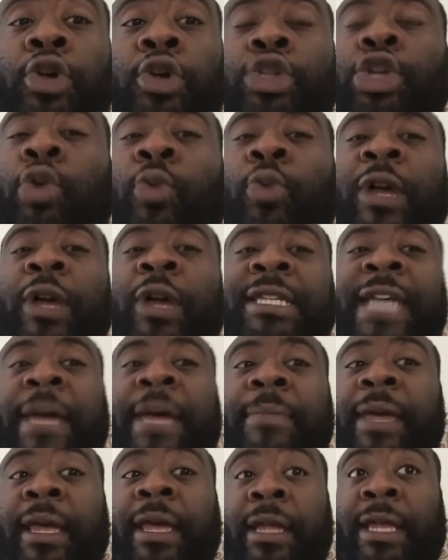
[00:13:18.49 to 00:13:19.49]
So what does that
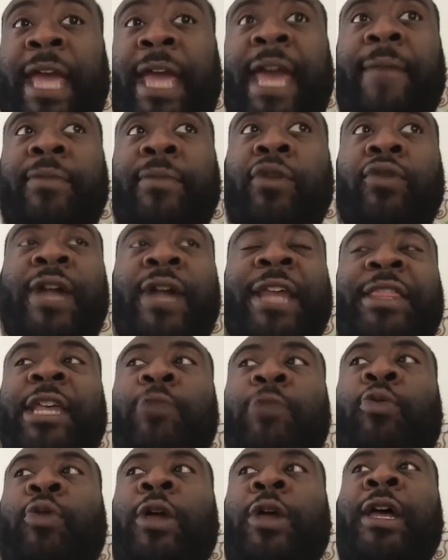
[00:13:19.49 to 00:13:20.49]
mean? Cam
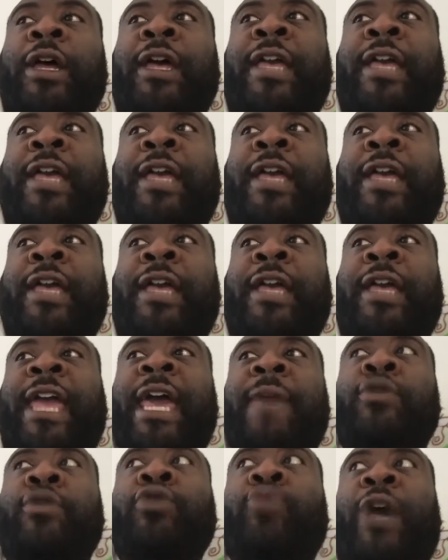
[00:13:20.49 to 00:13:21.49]
Newton will
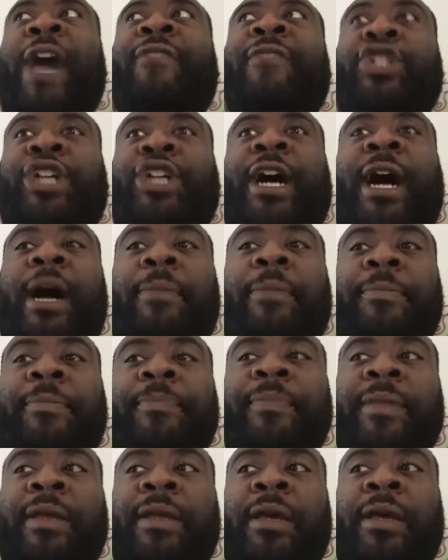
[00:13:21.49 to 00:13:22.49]
have a job.
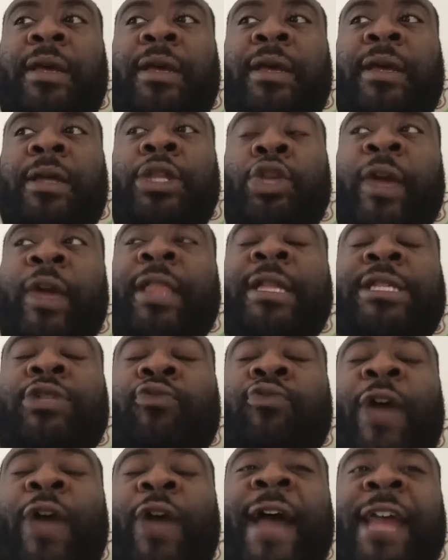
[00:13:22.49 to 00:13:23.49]
I think New
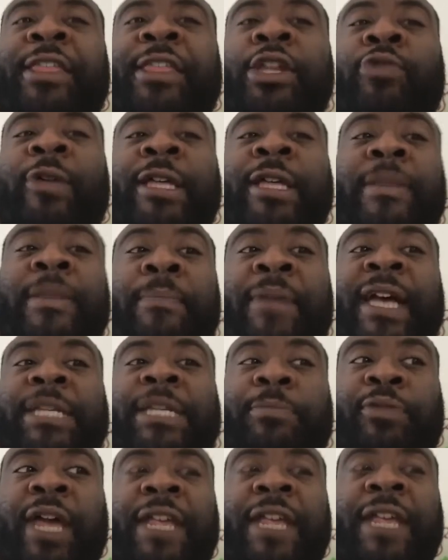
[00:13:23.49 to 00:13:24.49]
England's the best
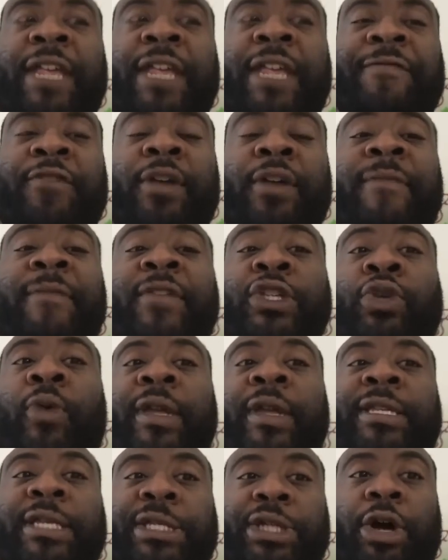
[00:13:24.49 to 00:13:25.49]
place for him if he's going to
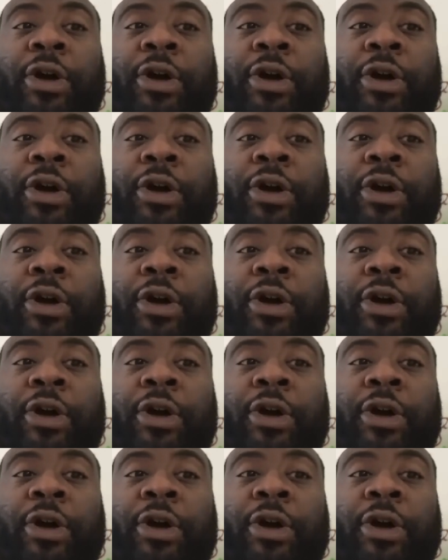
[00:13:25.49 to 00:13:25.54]
start.